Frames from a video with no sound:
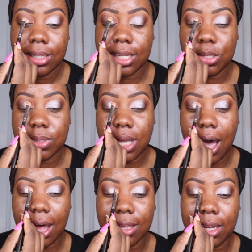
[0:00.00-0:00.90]
This was a
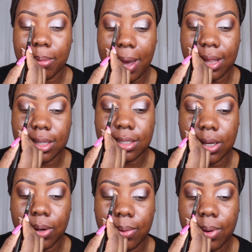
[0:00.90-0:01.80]
holiday palette,
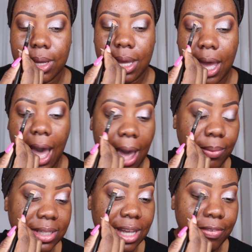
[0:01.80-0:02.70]
so I
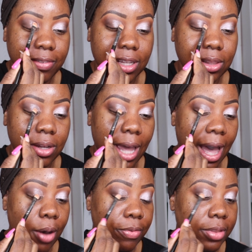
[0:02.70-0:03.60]
would definitely look
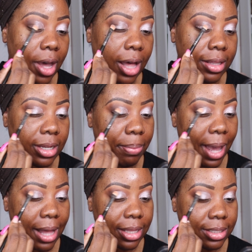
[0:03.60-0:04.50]
out for the holiday
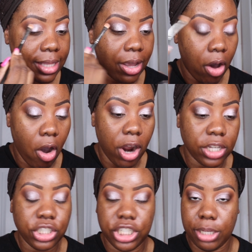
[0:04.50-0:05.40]
palettes. They
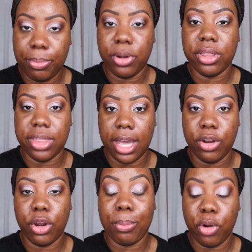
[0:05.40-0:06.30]
are cheaper
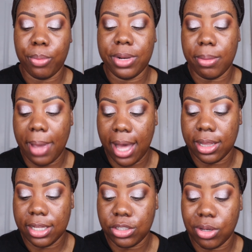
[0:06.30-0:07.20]
than her permanent
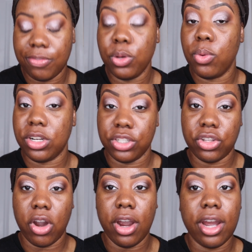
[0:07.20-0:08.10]
palette, so if you want to
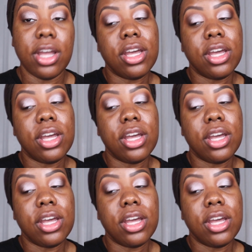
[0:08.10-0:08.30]
start,